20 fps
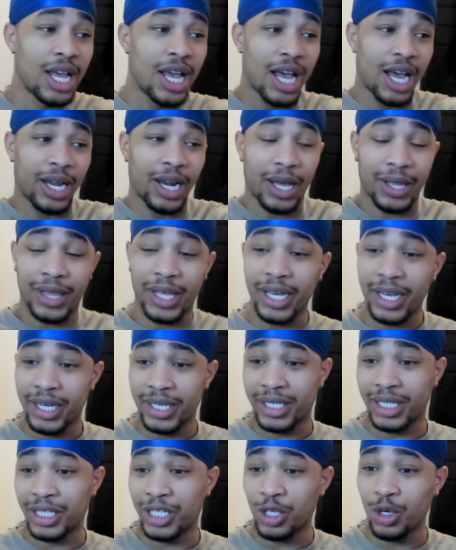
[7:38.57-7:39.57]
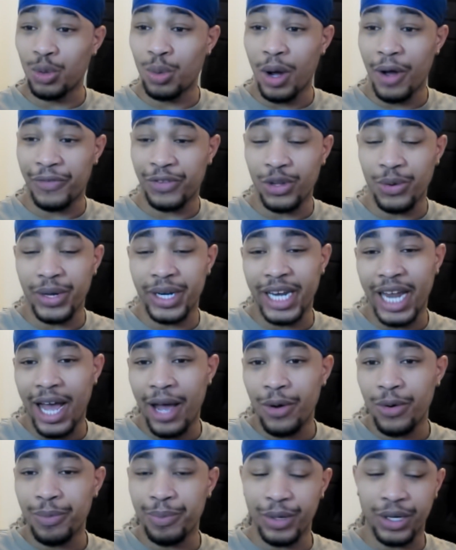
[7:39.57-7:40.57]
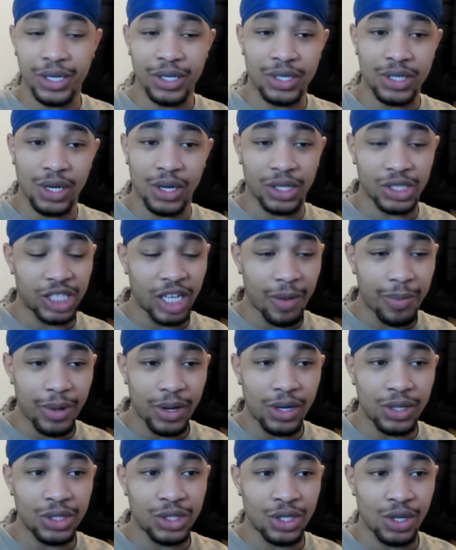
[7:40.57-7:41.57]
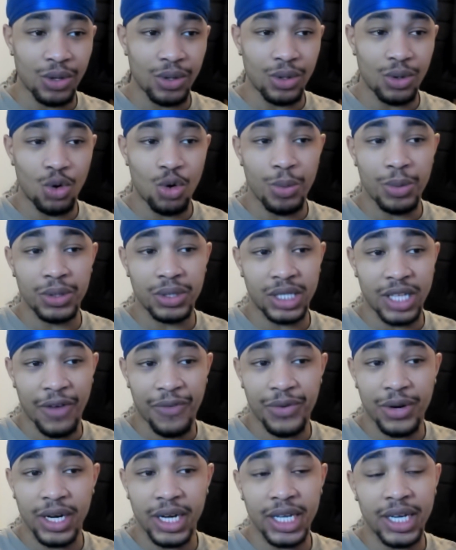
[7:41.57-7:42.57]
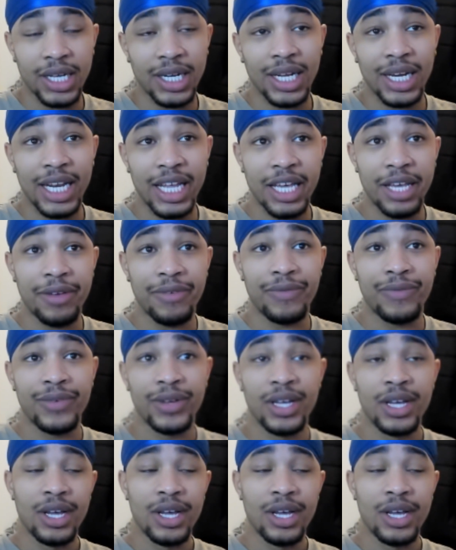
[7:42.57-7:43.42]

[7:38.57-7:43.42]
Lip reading: And I think it's a deal worth doing now because, look, Xabi Alonso almost definitely going to leave